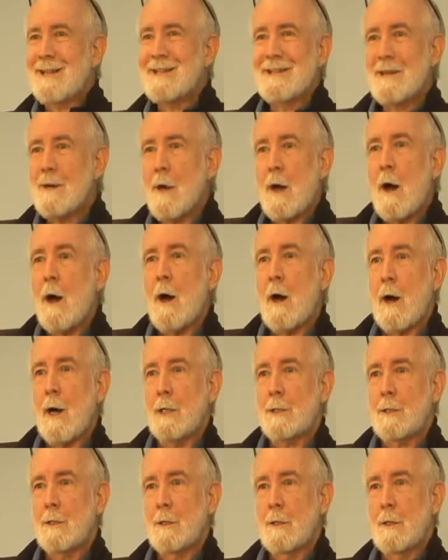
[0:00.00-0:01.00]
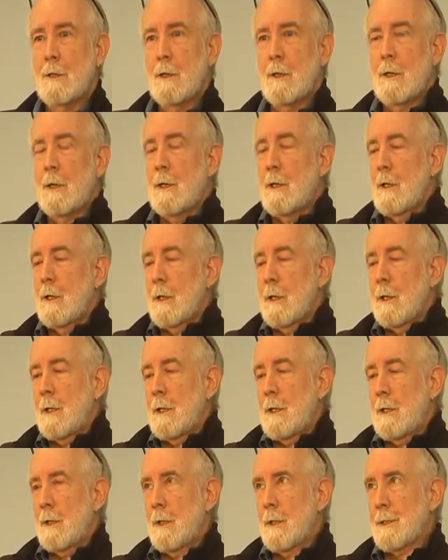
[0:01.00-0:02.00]
It's not.
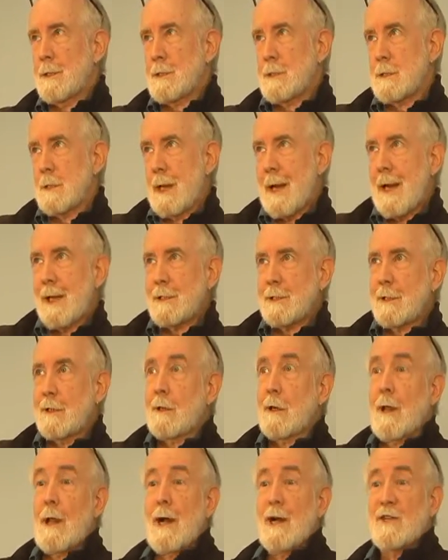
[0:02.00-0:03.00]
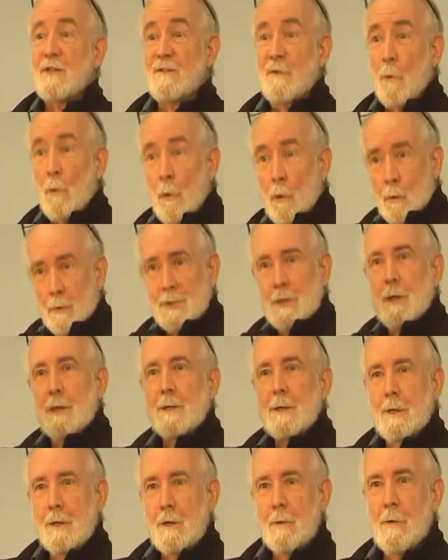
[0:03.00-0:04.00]
It's actually class 4, which
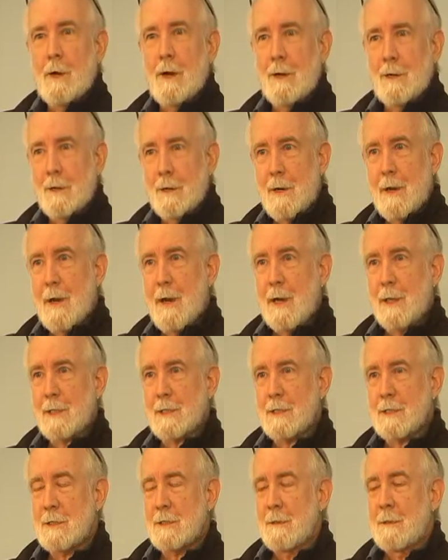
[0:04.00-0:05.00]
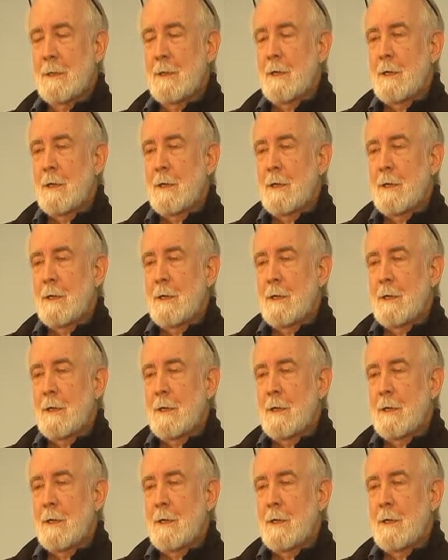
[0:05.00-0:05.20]
I'll tell you about next.